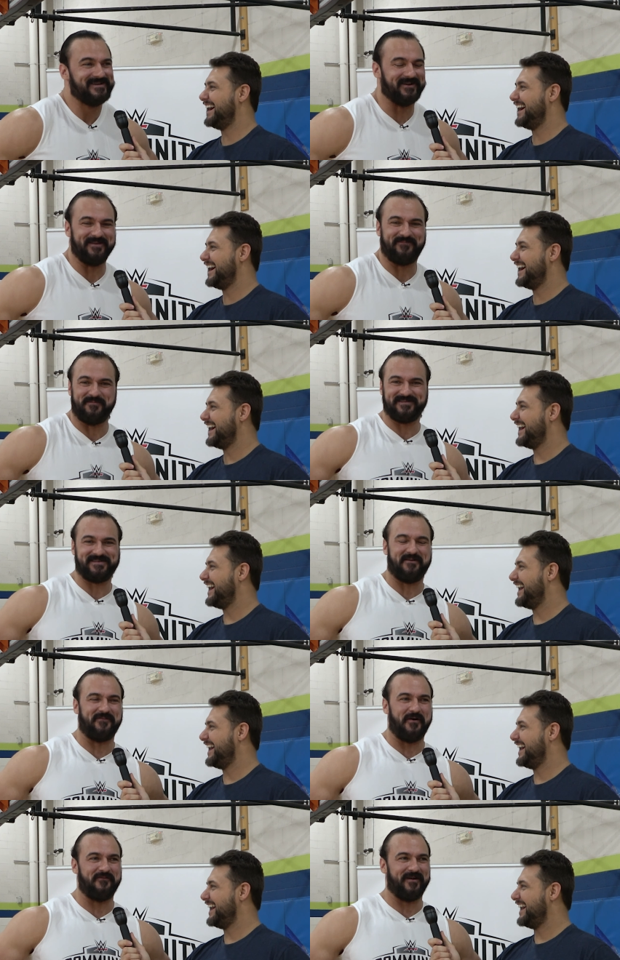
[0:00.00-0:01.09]
Speaker 1: totally put myself
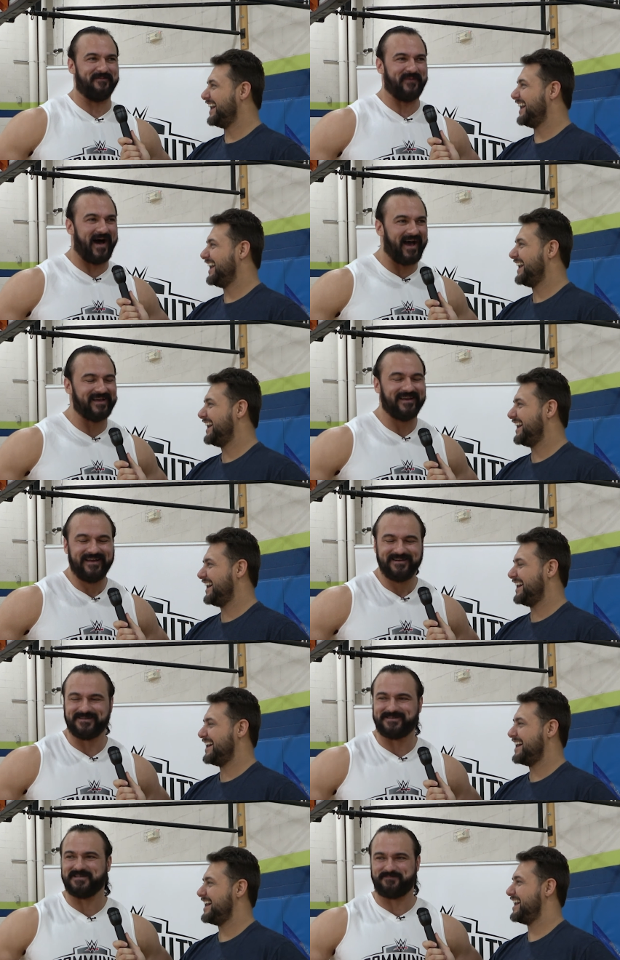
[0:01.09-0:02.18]
over, but
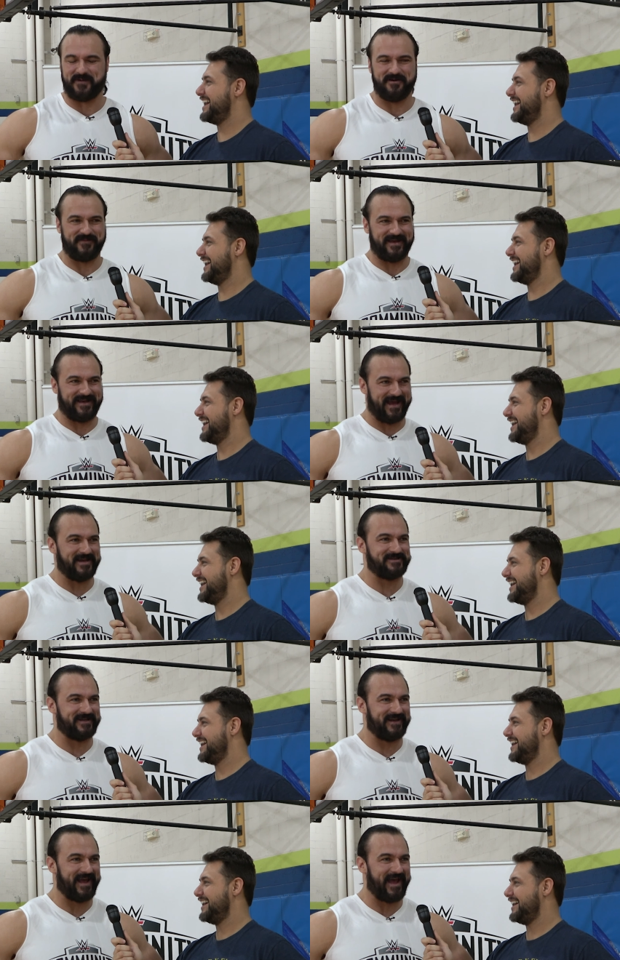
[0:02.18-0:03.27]
just in the spirit of the
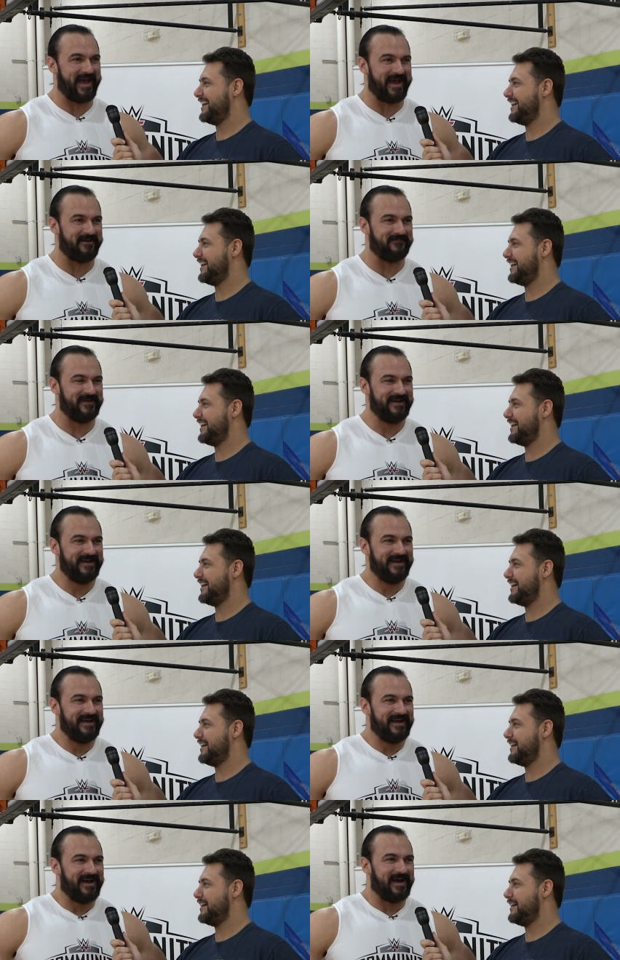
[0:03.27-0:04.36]
occasion, um,
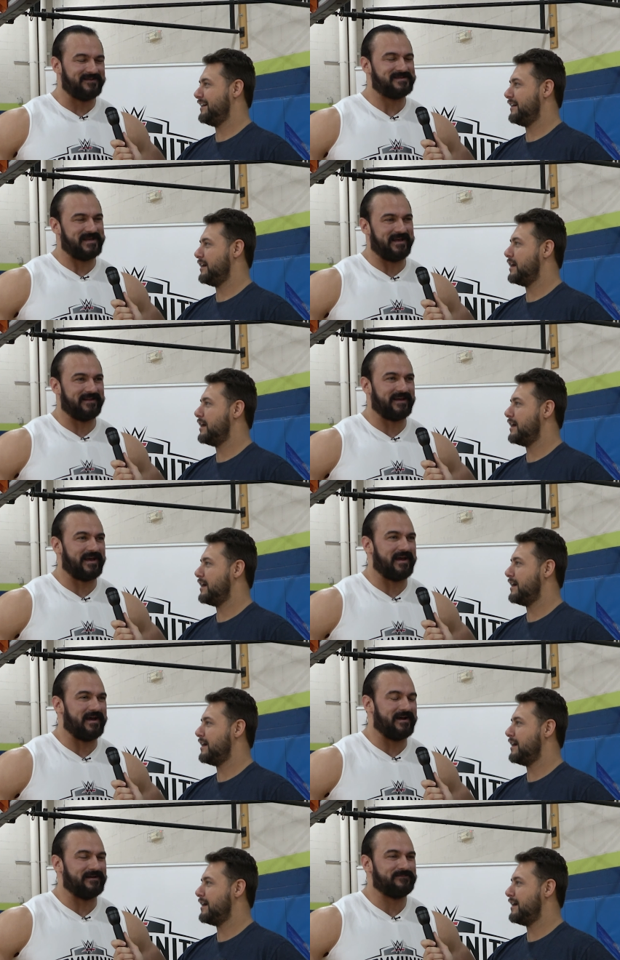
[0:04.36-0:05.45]
I'd say like a,
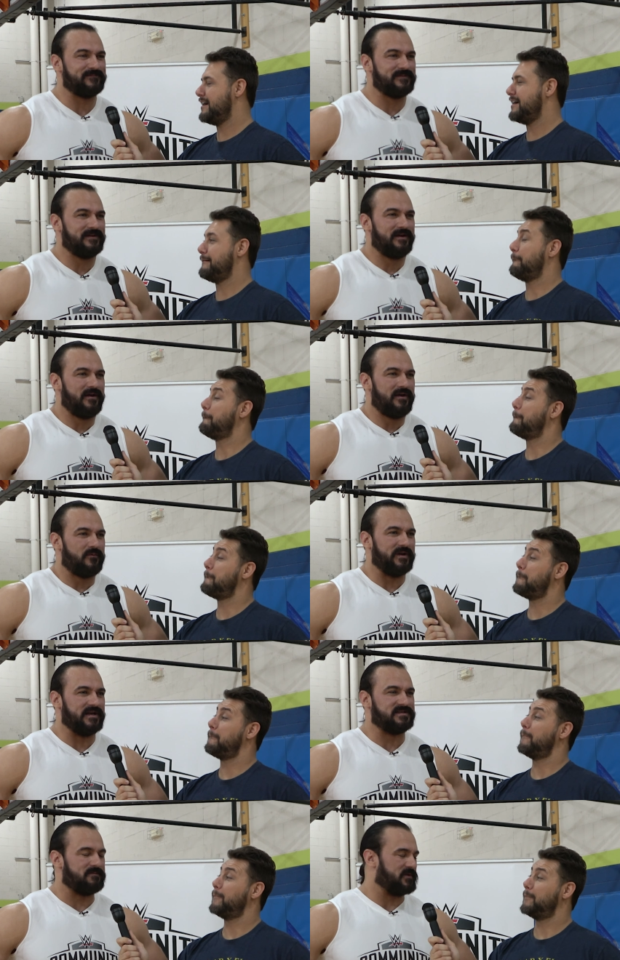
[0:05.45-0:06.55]
Speaker 2: uh, we
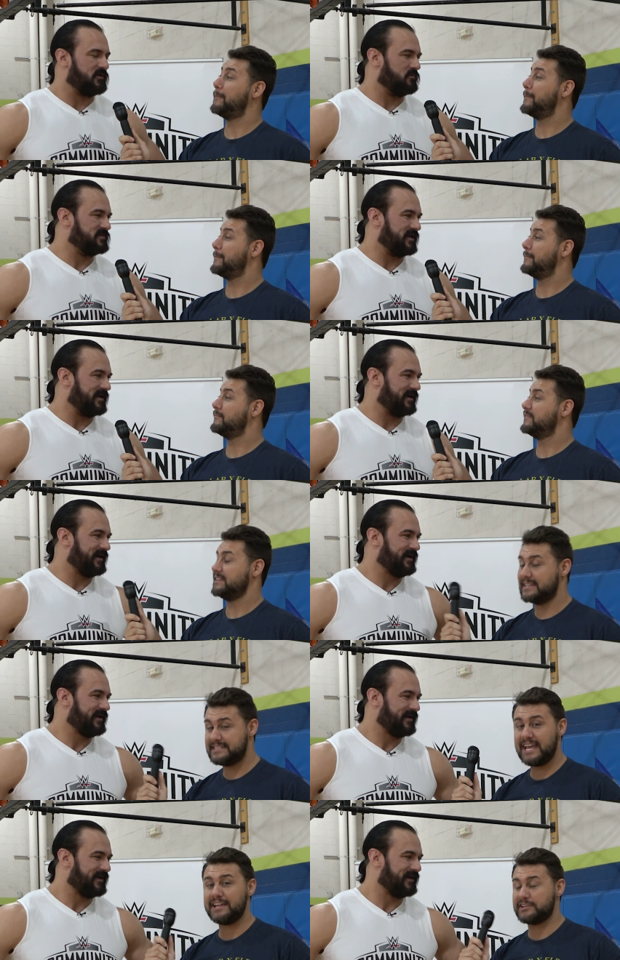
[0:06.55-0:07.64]
did something cool today. You
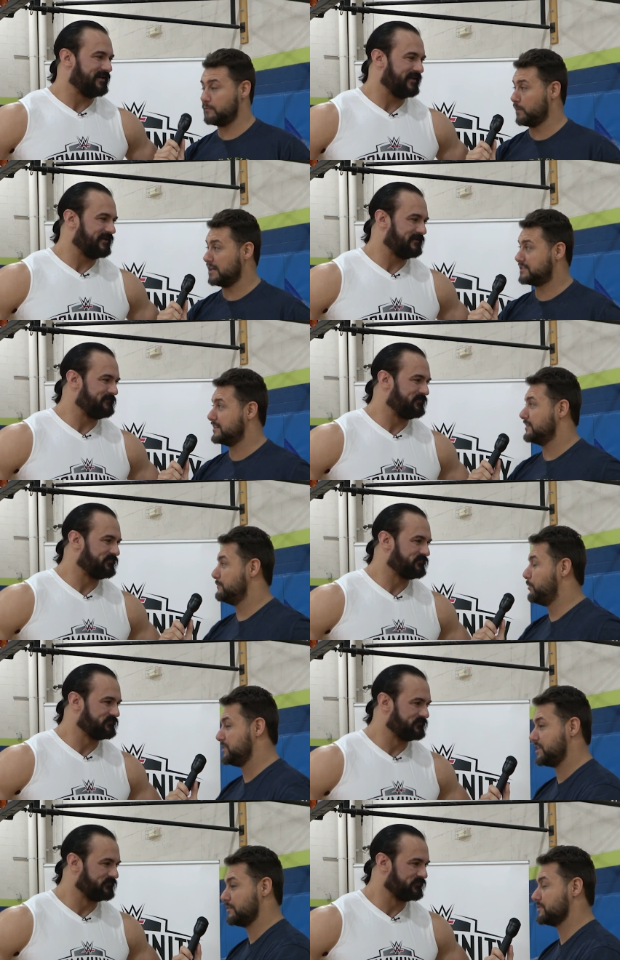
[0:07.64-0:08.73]
did. You're, we're at the
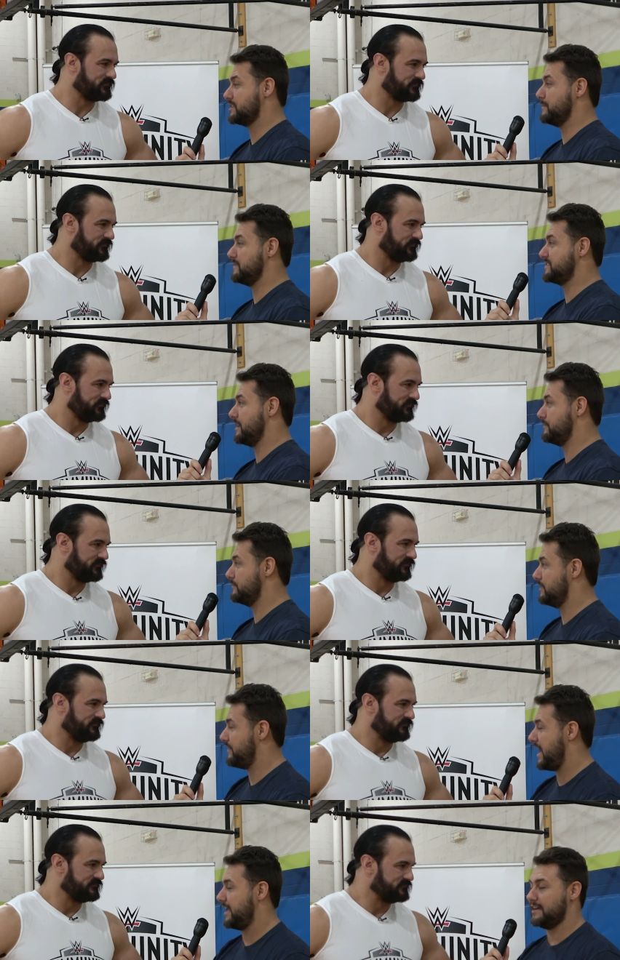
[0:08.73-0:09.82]
Boys and Girls Club of Southern
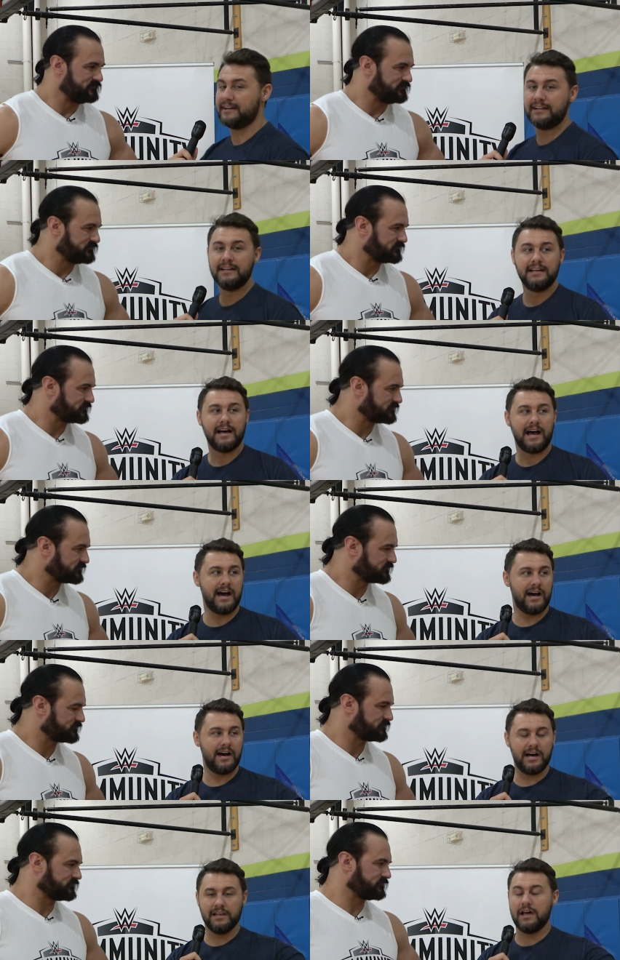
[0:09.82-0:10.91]
Nevada,
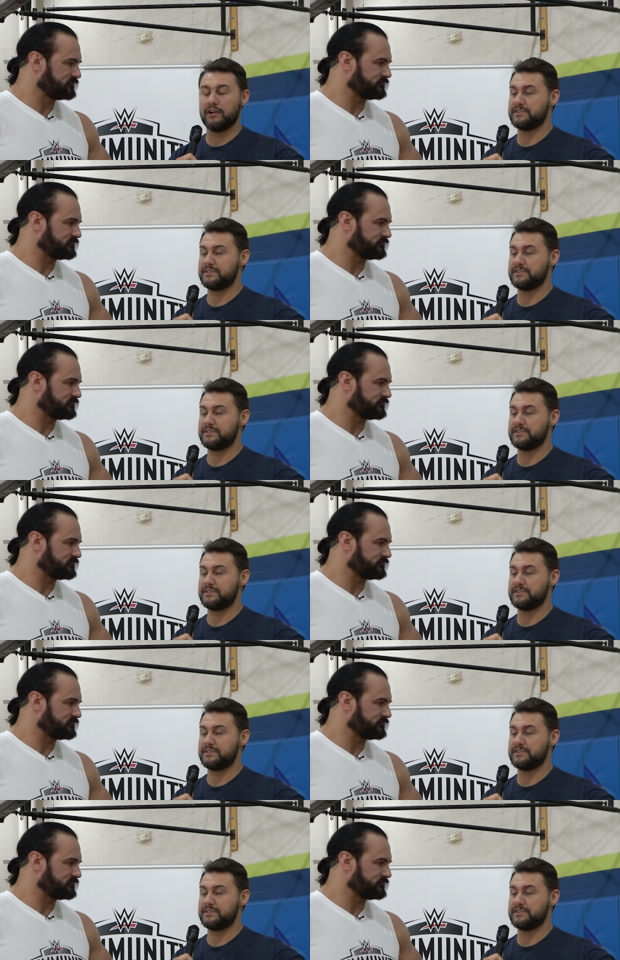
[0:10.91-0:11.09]
uh, a, a,